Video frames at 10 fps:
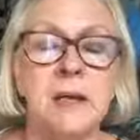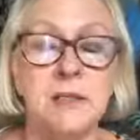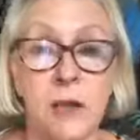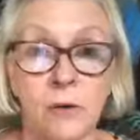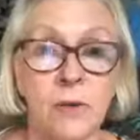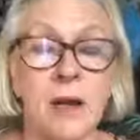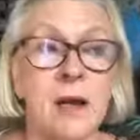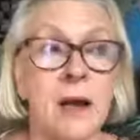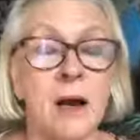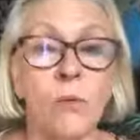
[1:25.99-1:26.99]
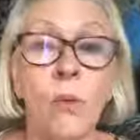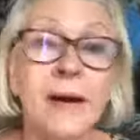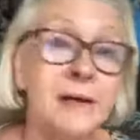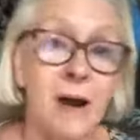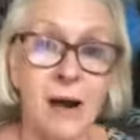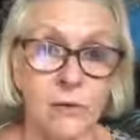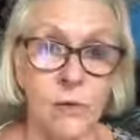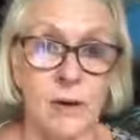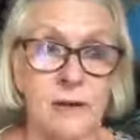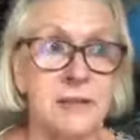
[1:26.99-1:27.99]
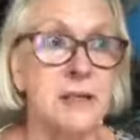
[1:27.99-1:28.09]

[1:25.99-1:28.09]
So what are hot oils?